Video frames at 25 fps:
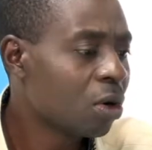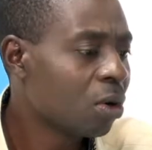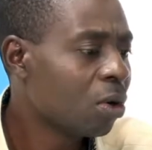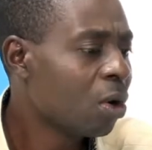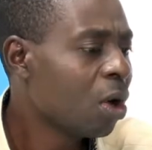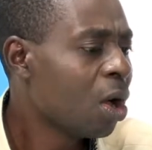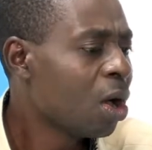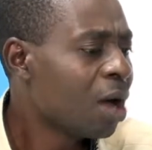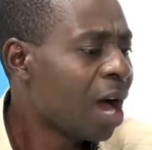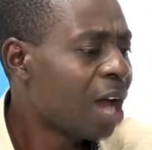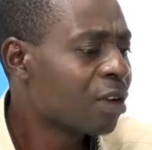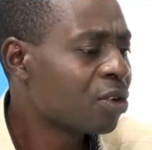
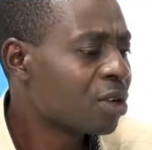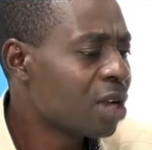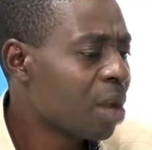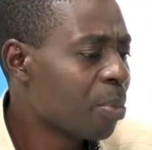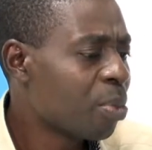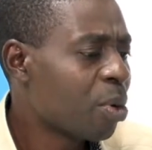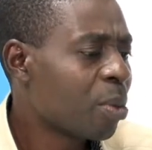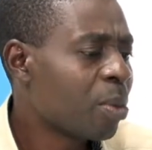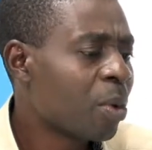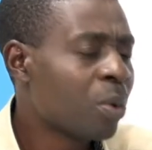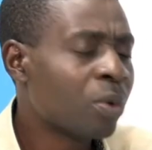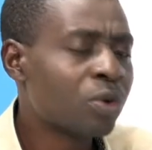Another
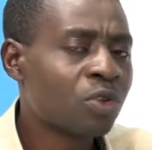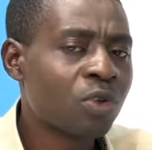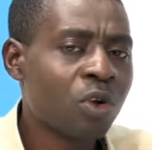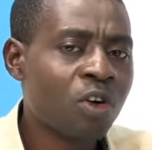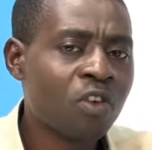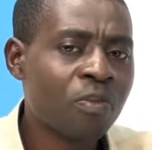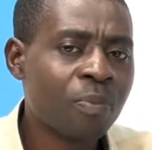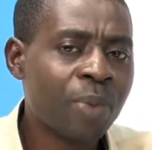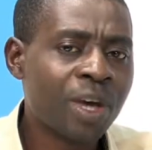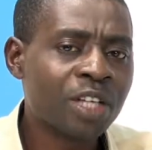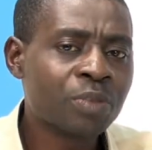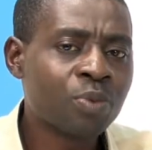problem, we talk of
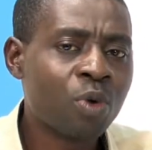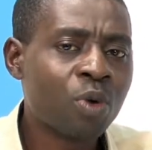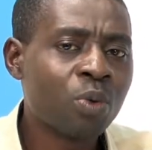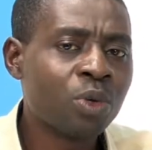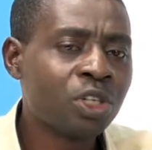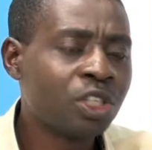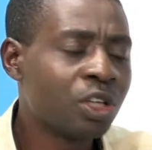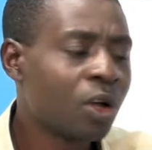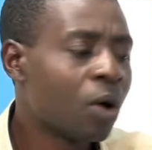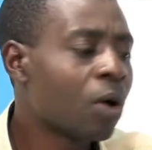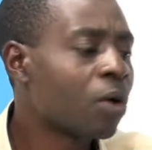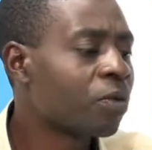passport, we
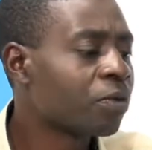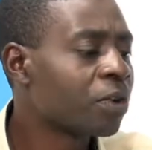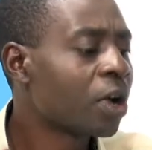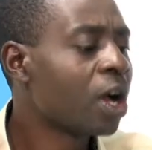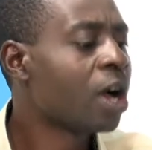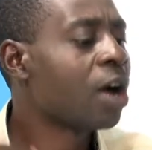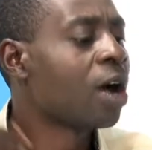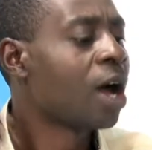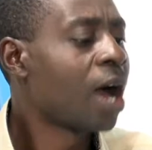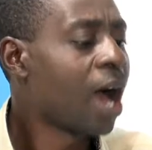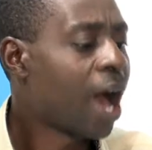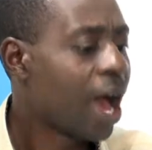think of
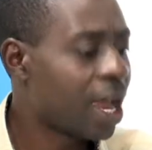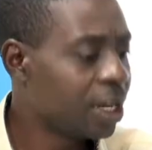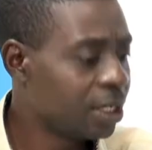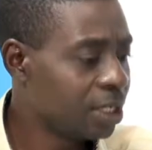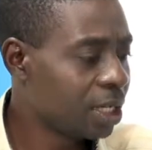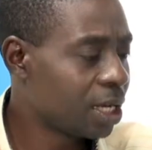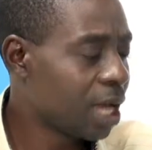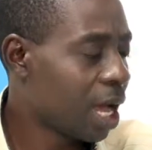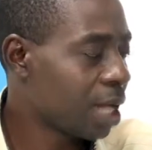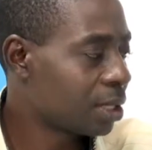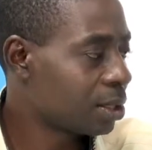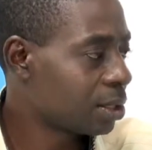ID
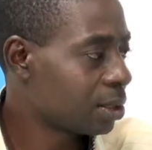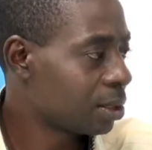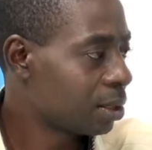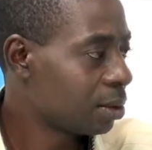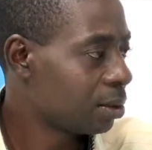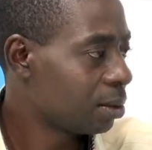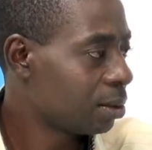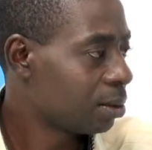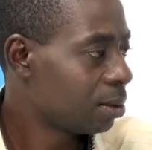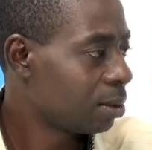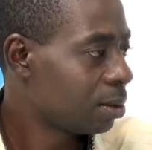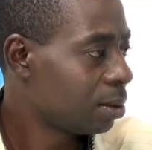cards.
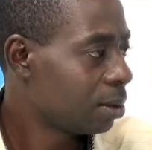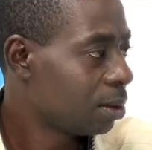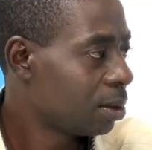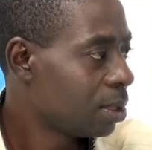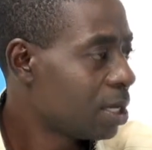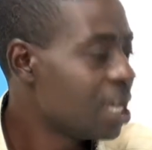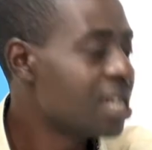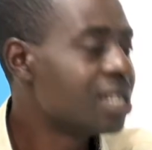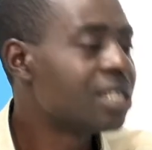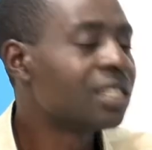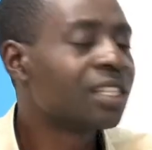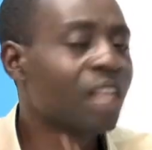
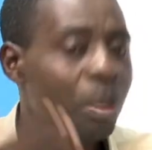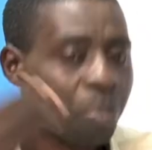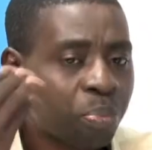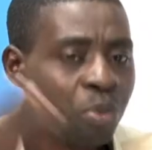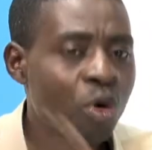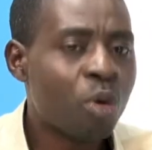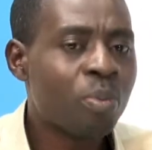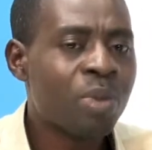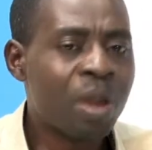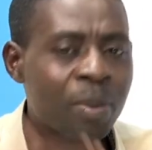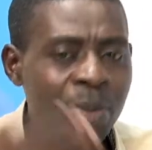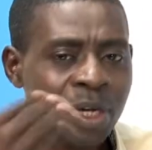It is a
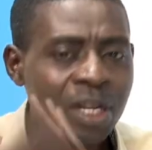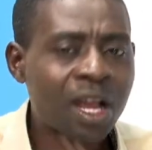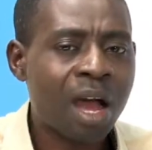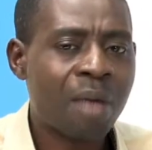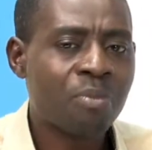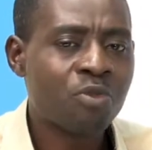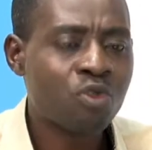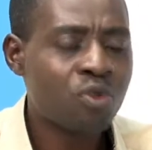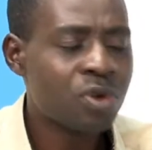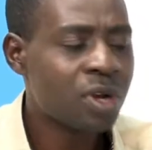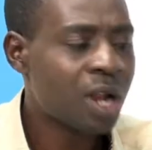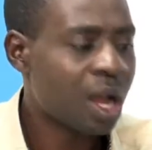problem in
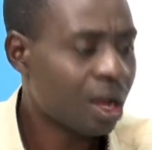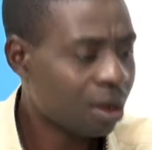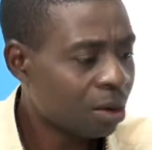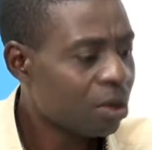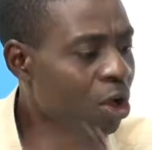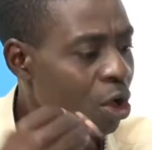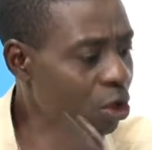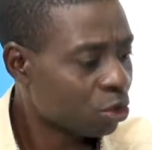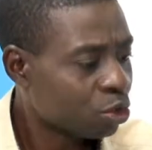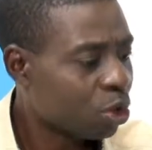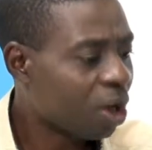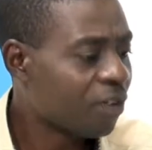Cameroon now
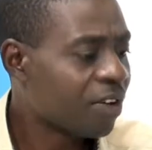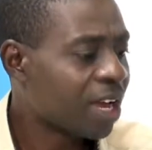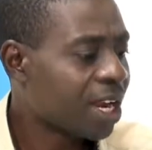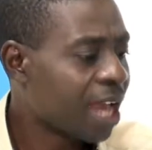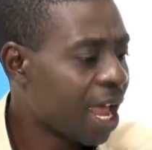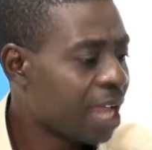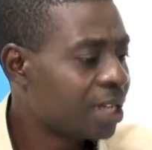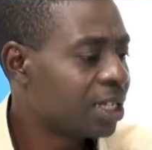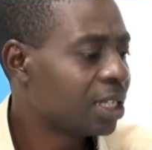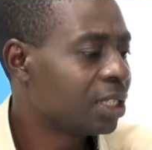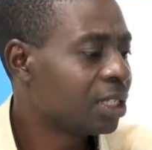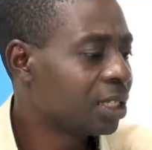to have an
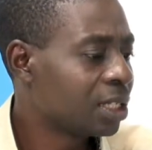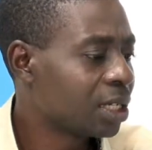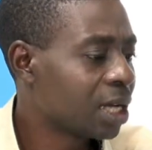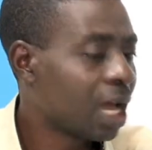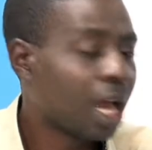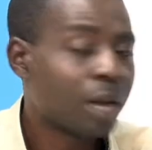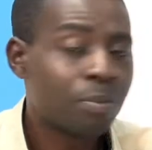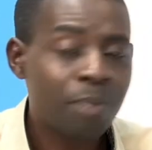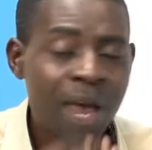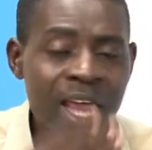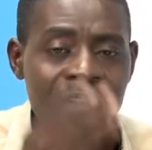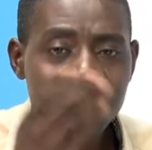identity card.
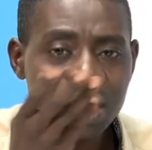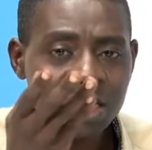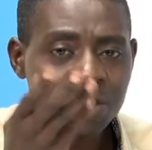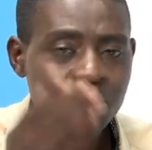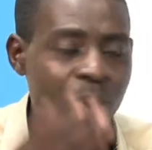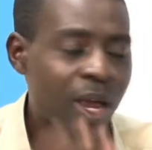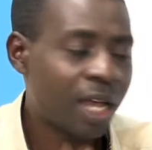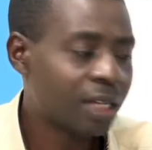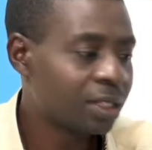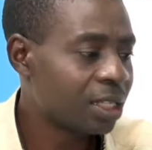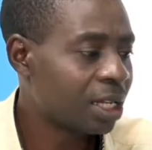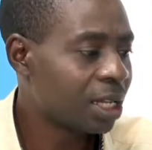Mine
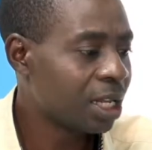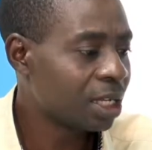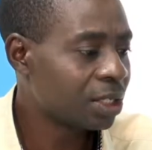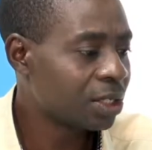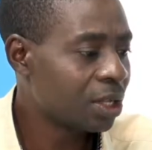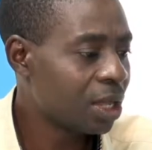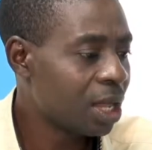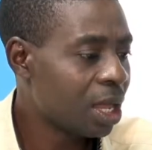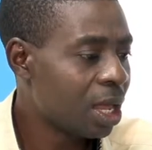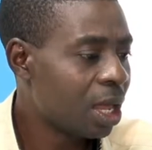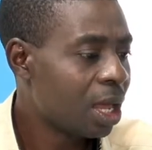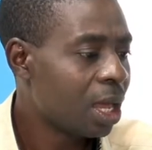expires next
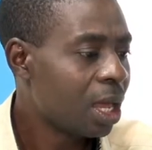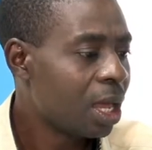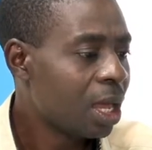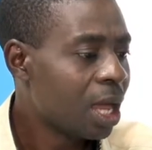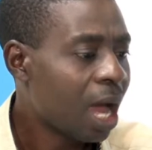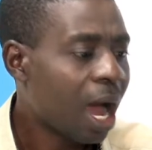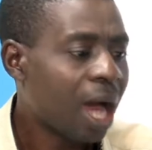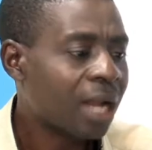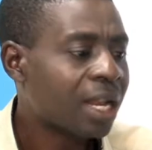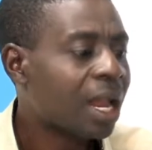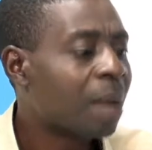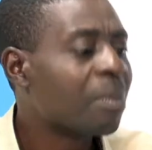year,
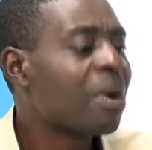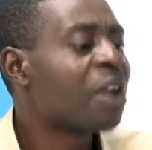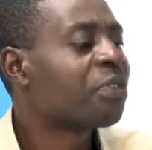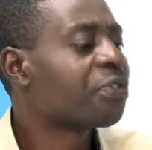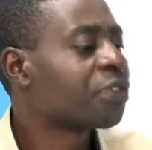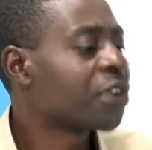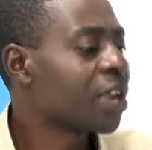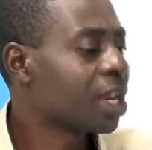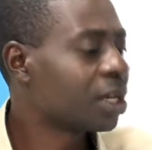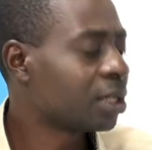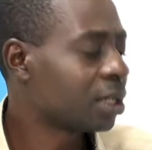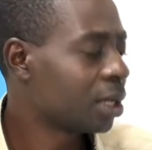and I'm
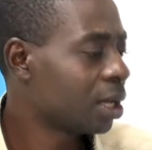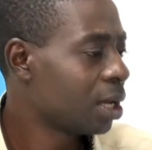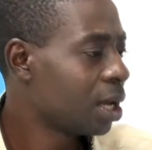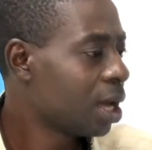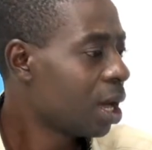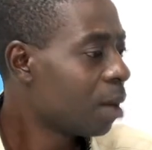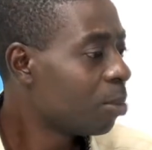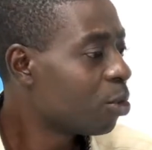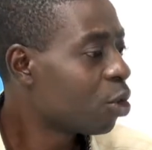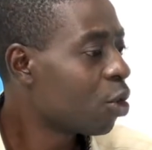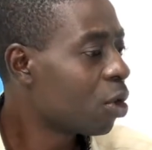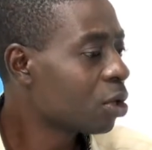afraid,
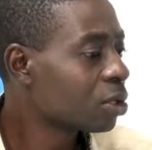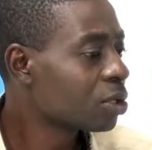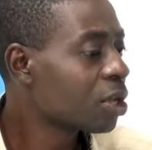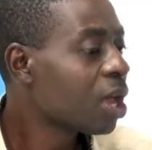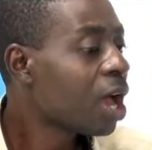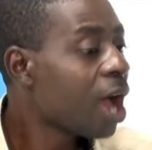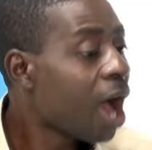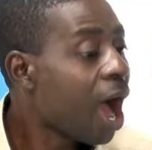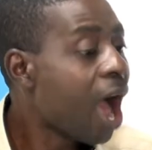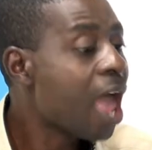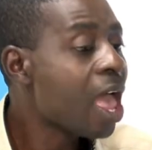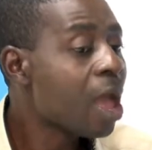because
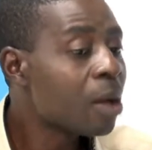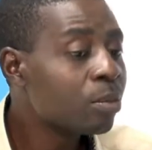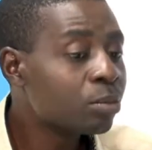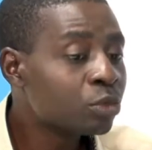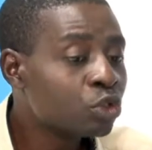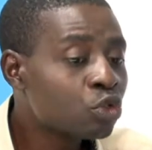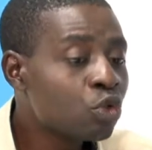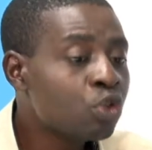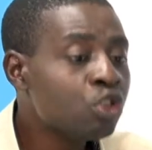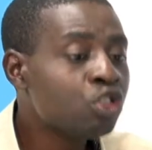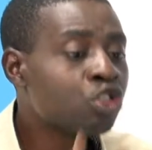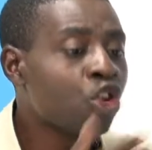I am
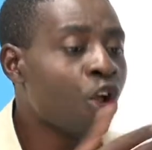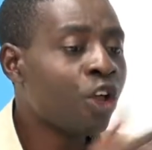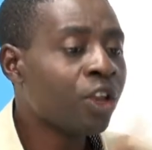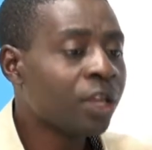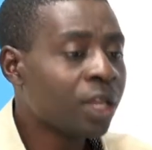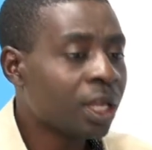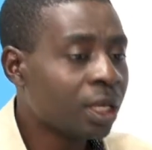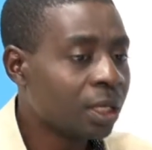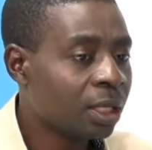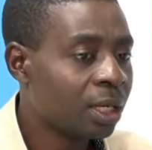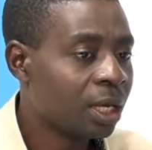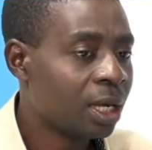soon
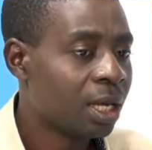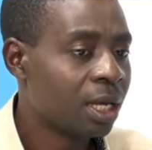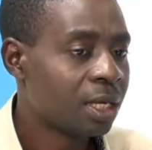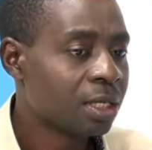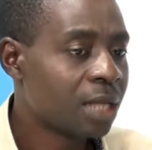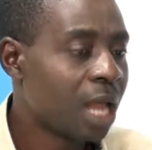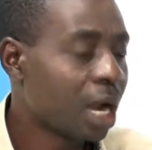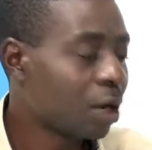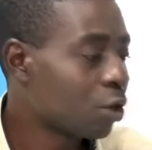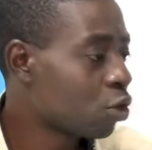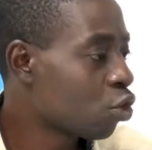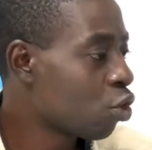joining
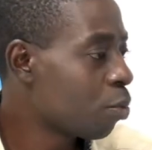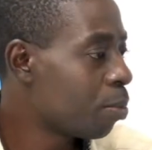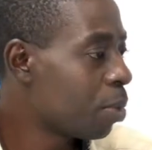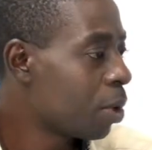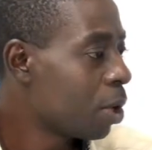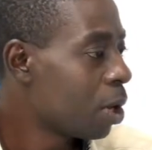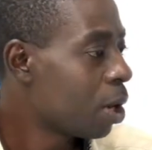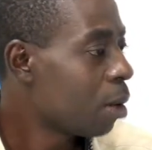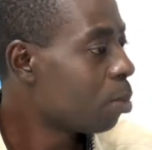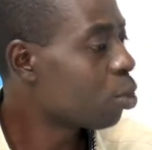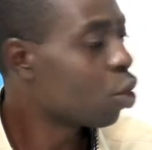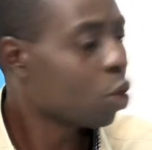that group.
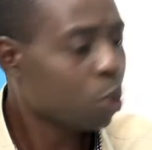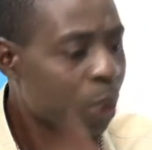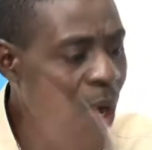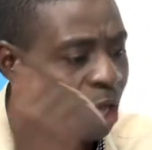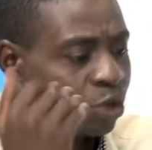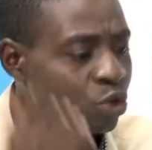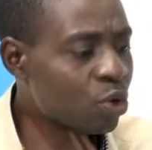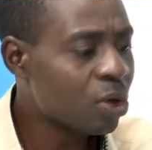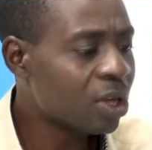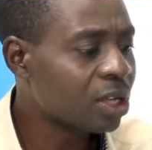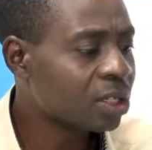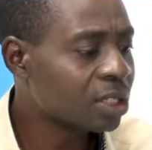Because once
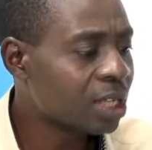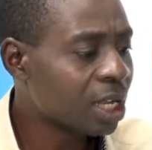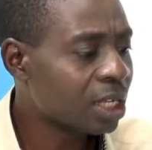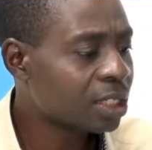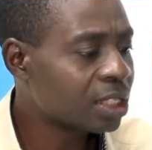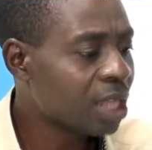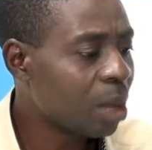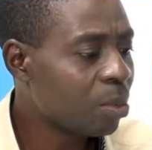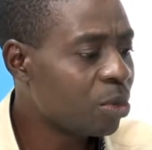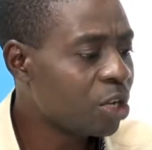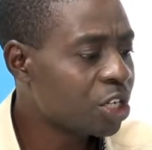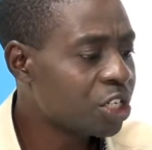you
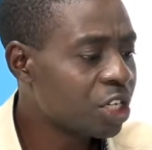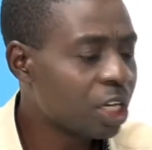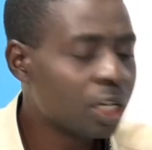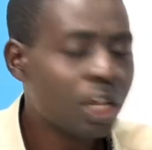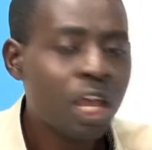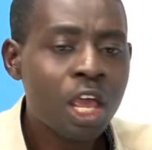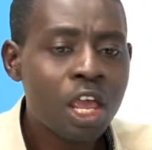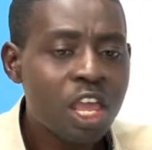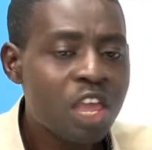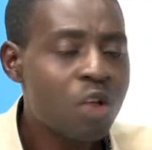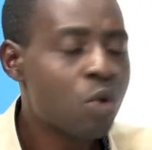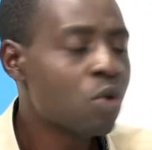establish it,
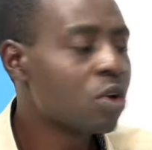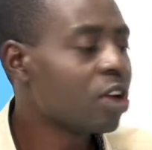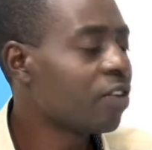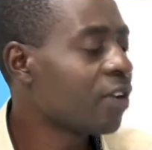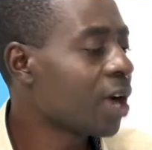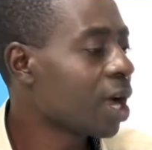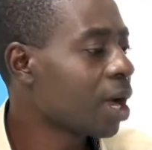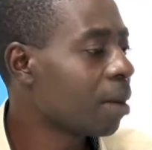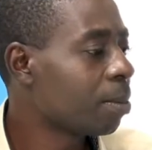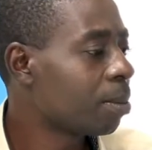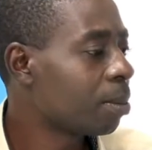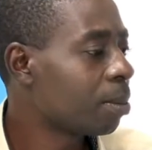it will never come.